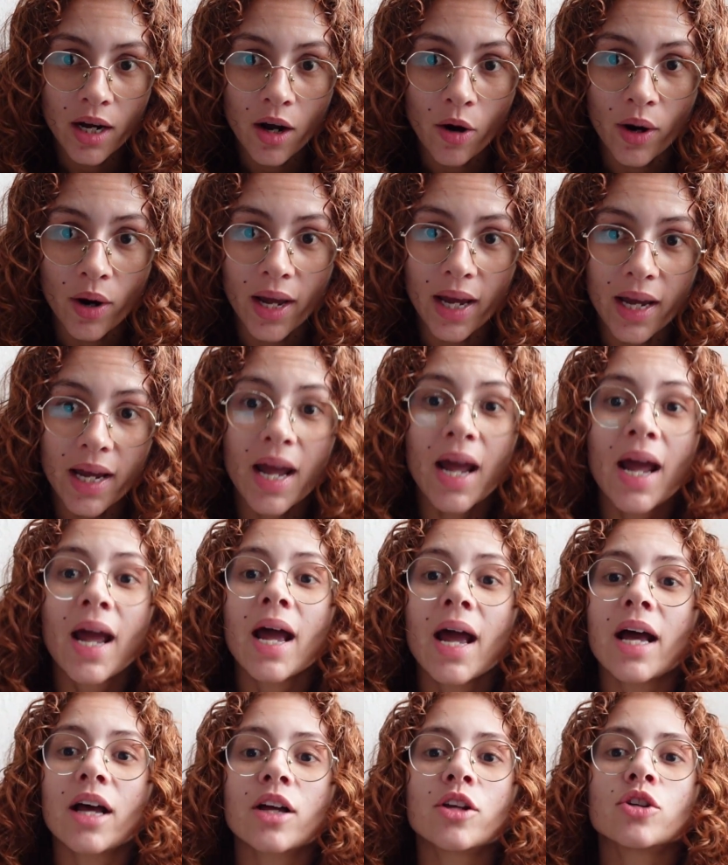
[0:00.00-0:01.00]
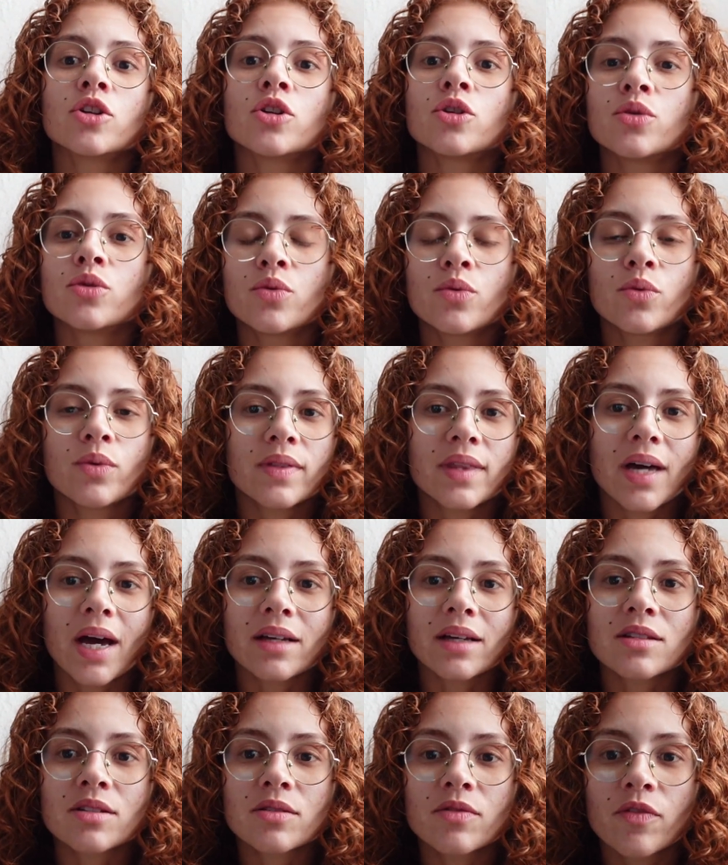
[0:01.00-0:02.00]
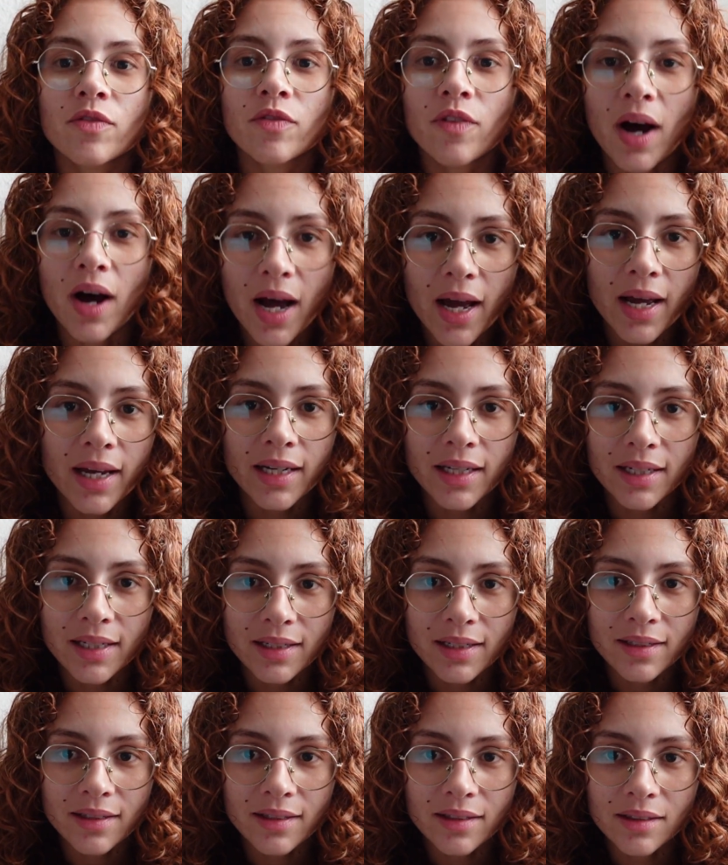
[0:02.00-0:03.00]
Okay? And that's fine.